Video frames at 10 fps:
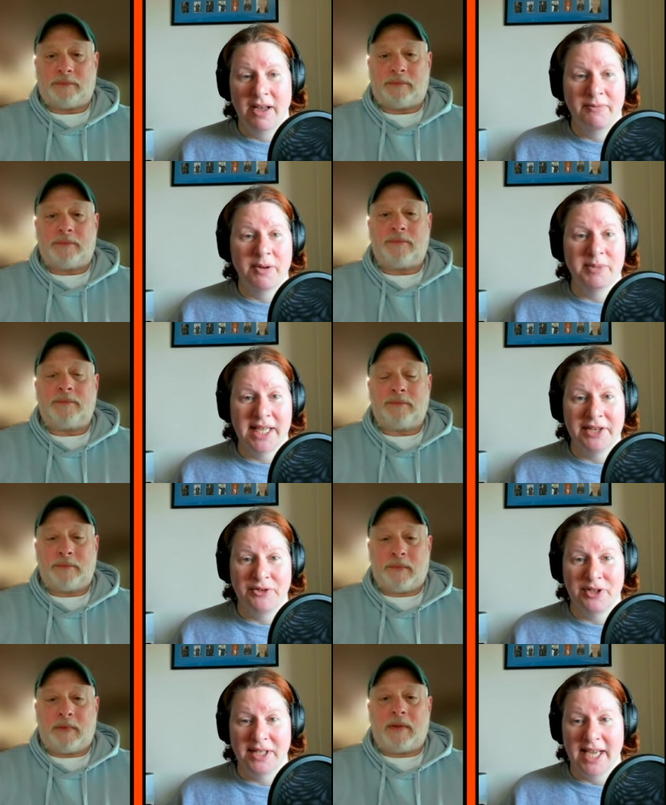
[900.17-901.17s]
Speaker 1: from
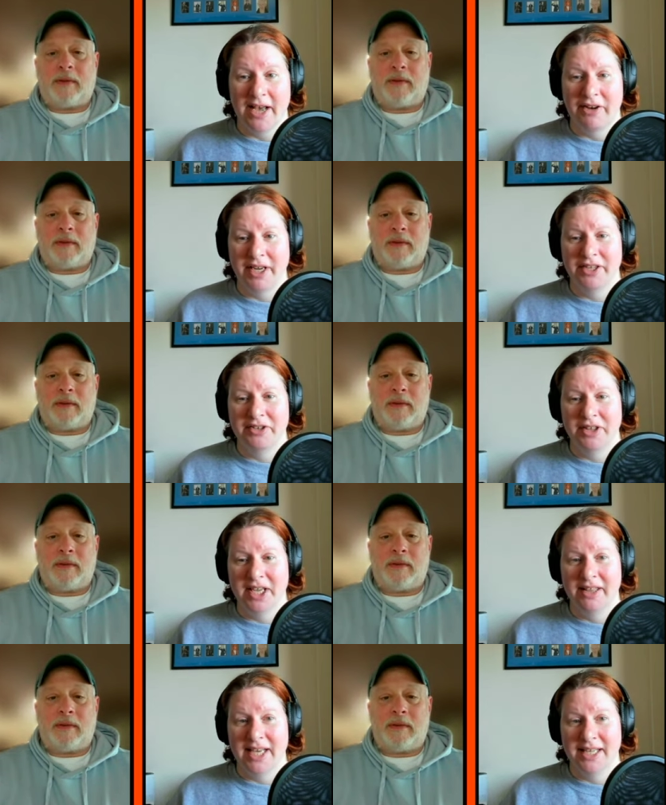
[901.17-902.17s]
Central Scouting. Do you
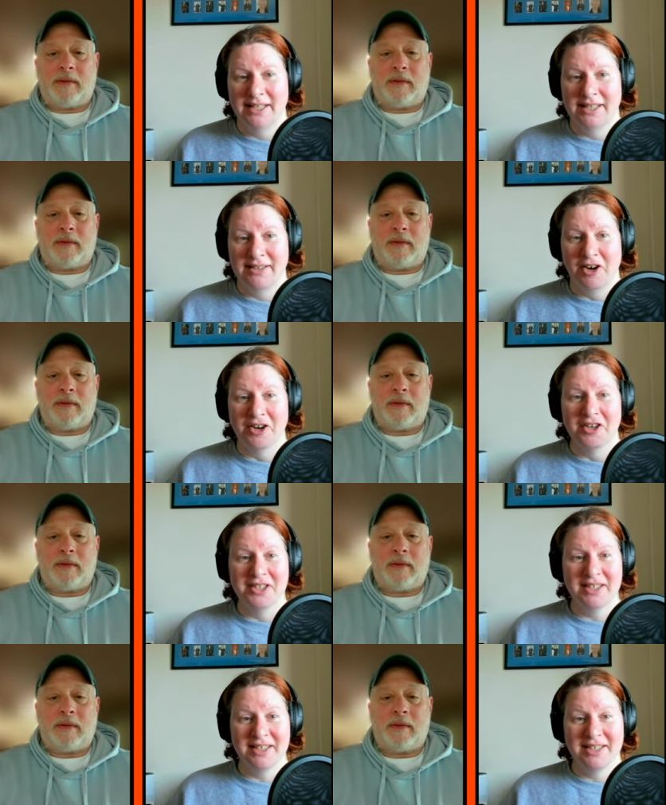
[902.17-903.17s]
think that's earned?